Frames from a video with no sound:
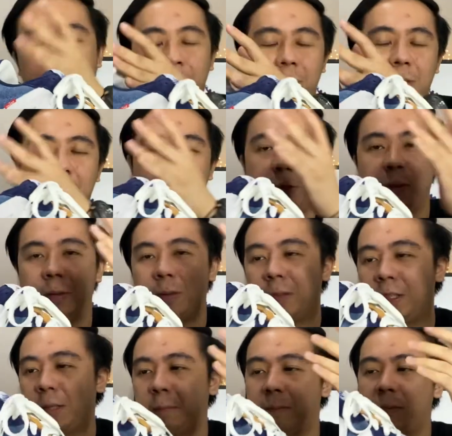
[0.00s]
So
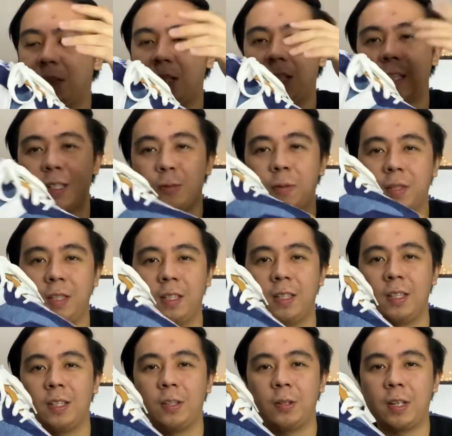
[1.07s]
yep, that's one thing
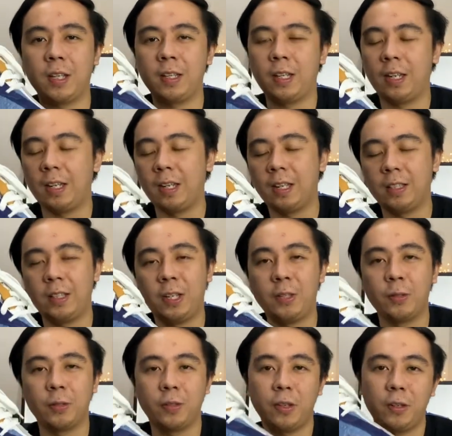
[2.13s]
that you can take
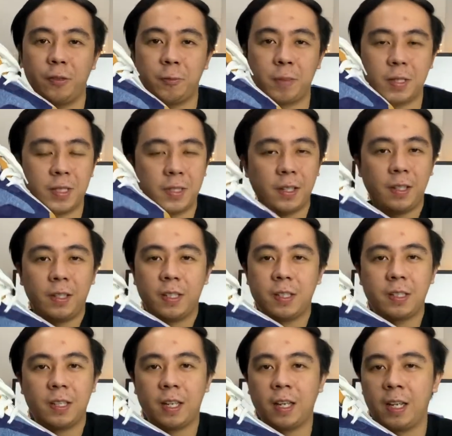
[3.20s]
note of, but still this is
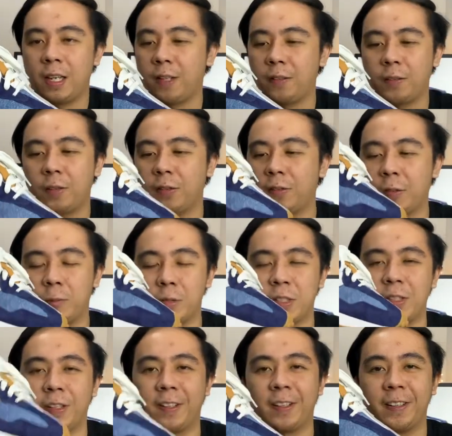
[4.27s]
a hell of a comfortable
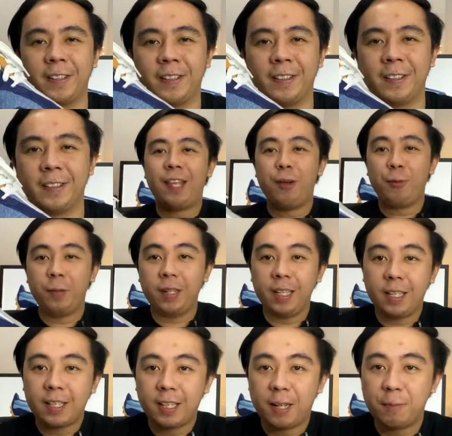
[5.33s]
sneaker. Now
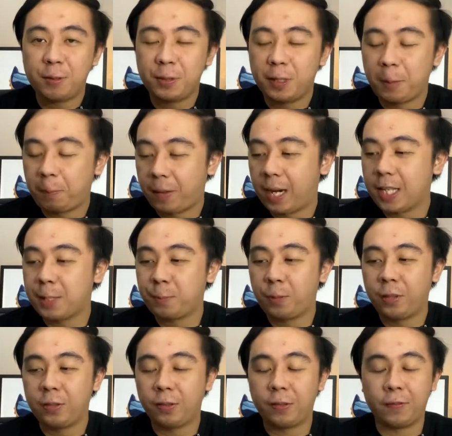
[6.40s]
when it comes to the price
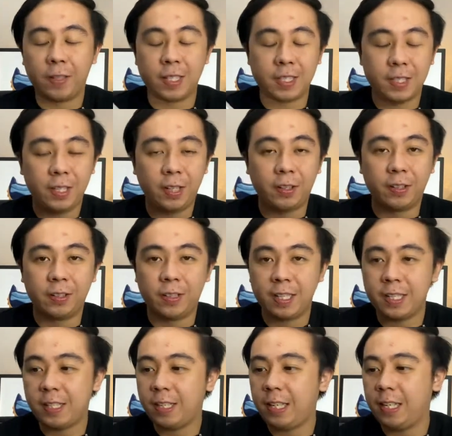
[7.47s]
point of this sneaker,
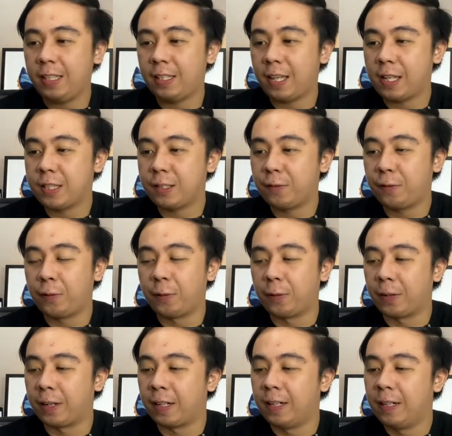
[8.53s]
this retails
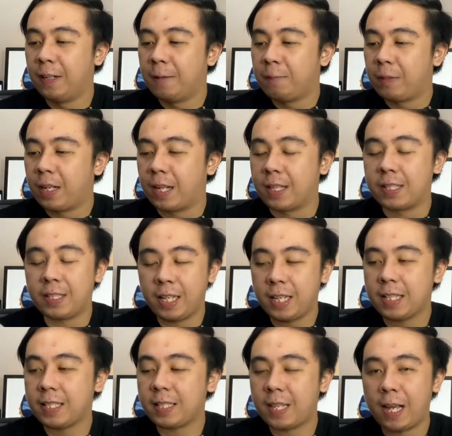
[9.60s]
for
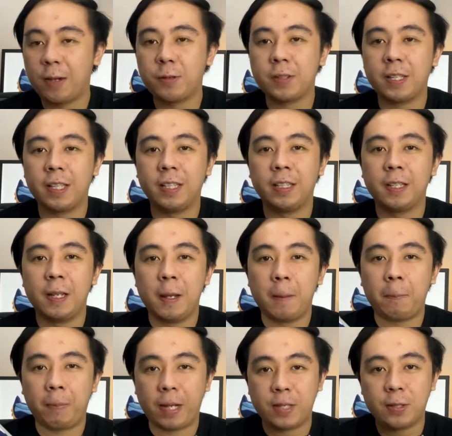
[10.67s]
6,000
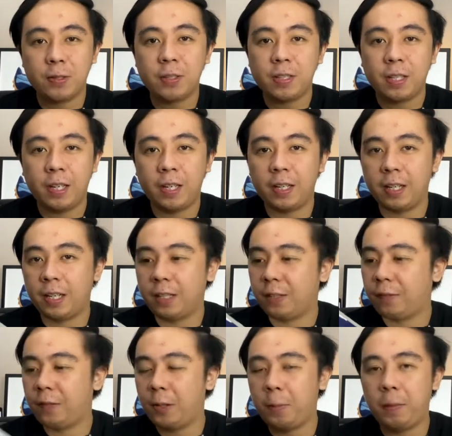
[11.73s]
pesos here
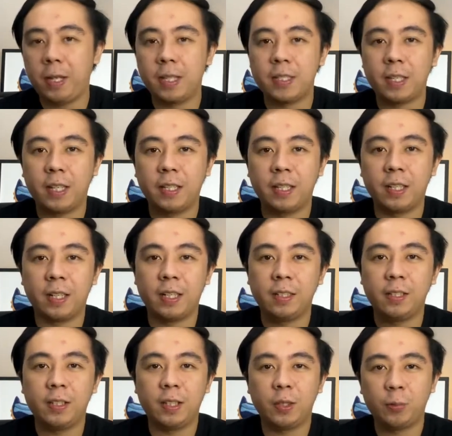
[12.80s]
in the Philippines, and then
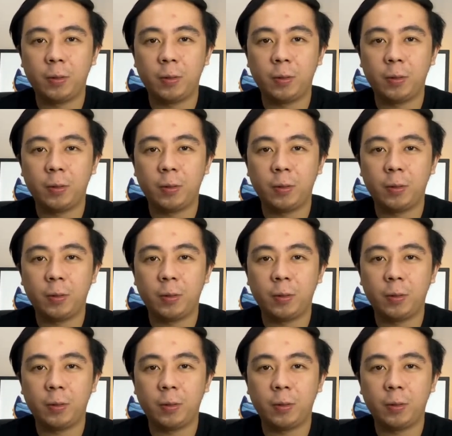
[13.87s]
120